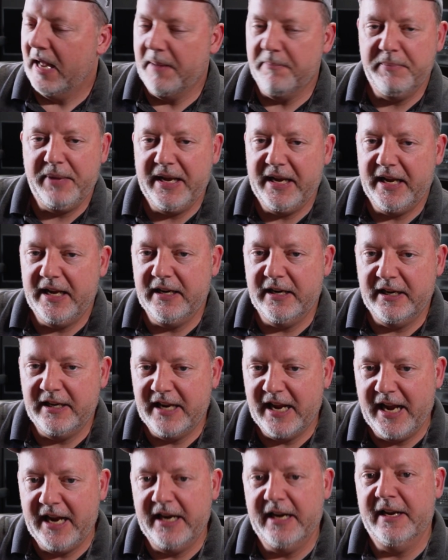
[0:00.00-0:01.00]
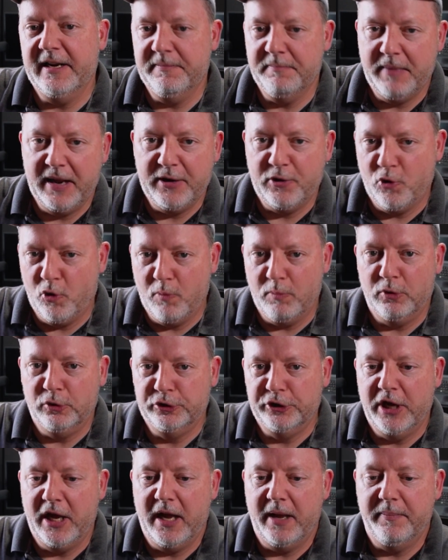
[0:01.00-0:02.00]
I'm big into data in my
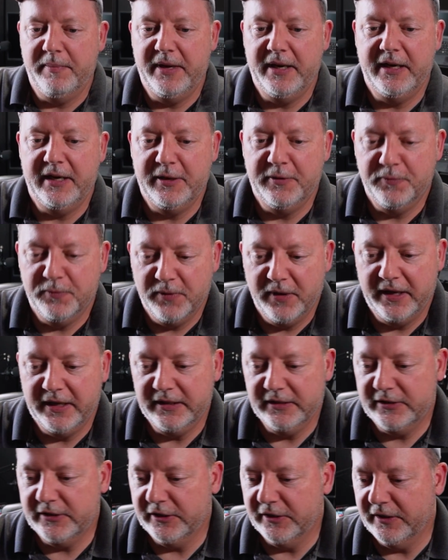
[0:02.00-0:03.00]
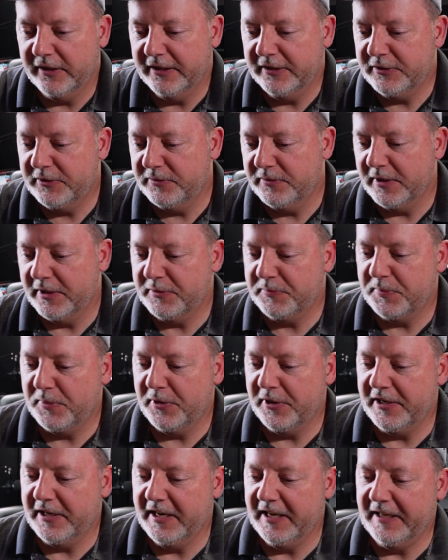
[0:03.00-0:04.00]
normal job anyway, so it's
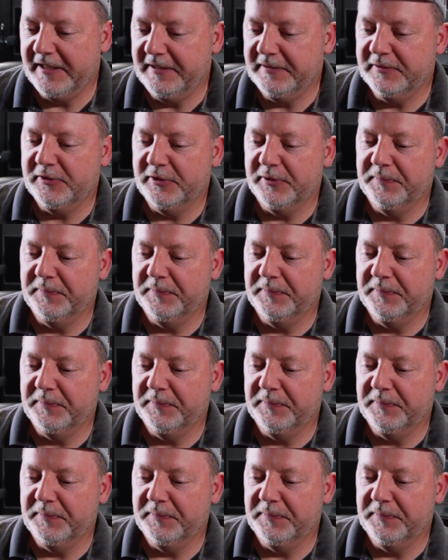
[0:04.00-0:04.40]
pretty neat.